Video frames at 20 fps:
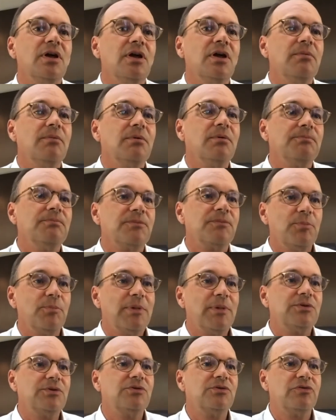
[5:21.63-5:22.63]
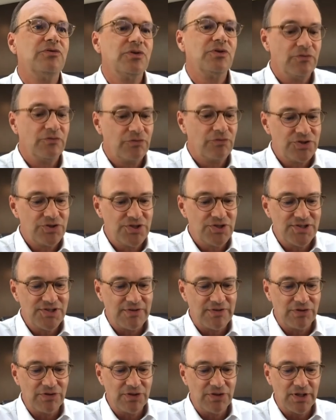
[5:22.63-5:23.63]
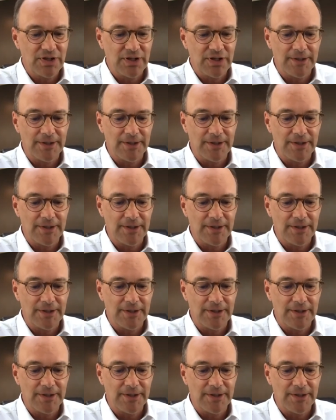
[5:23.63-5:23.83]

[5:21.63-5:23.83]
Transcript: about the G7